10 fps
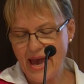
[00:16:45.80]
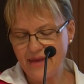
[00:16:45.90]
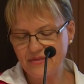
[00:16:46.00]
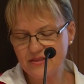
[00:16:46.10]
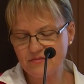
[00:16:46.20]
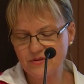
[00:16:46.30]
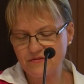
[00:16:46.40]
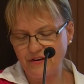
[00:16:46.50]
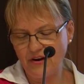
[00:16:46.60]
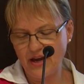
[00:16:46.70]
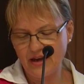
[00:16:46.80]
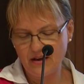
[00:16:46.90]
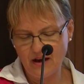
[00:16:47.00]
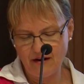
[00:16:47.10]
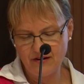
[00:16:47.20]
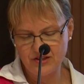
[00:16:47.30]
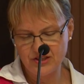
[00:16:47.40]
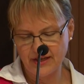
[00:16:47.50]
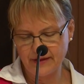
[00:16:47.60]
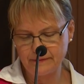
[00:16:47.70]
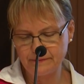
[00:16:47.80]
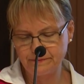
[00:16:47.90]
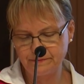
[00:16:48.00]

And this was very encouraging.